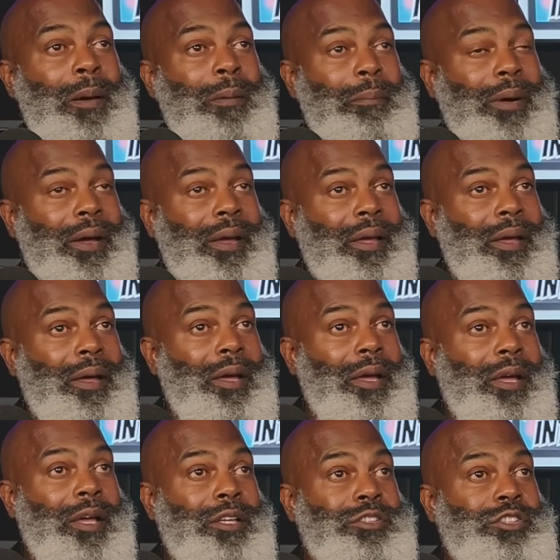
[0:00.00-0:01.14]
But
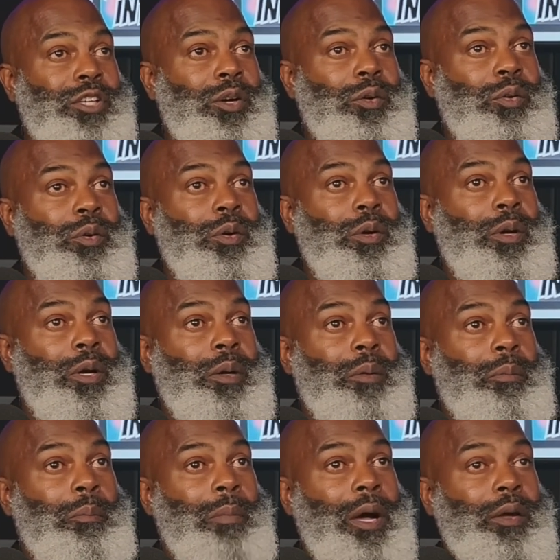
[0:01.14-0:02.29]
so
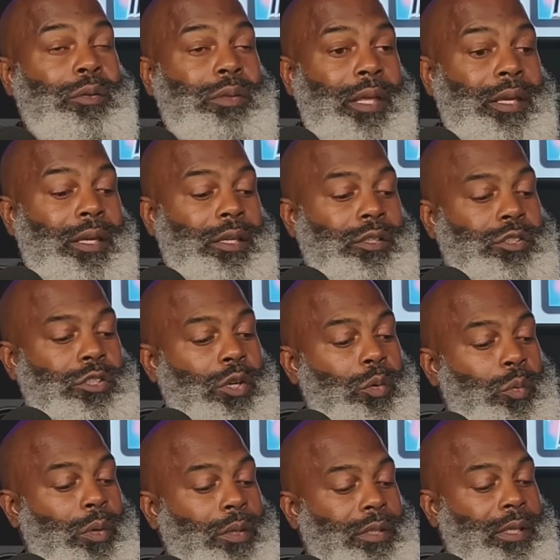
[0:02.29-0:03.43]
my whole thing is, so
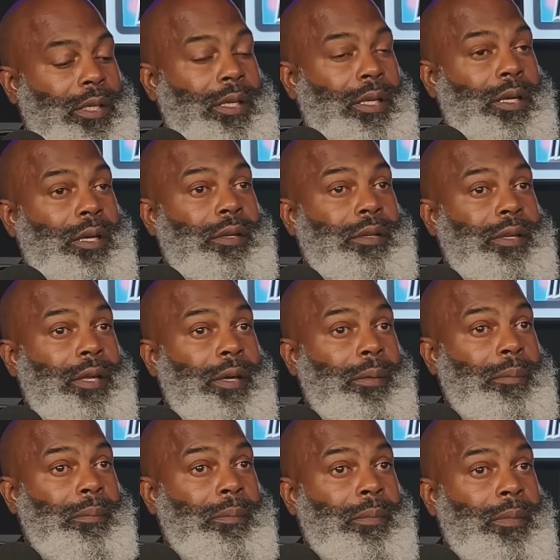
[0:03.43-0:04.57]
was any of
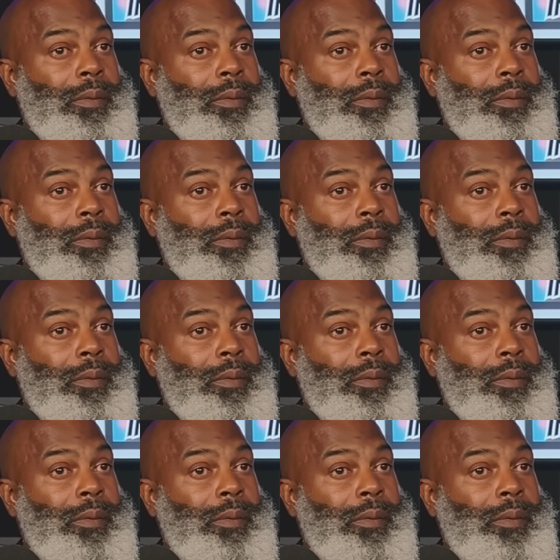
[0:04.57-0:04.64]
them?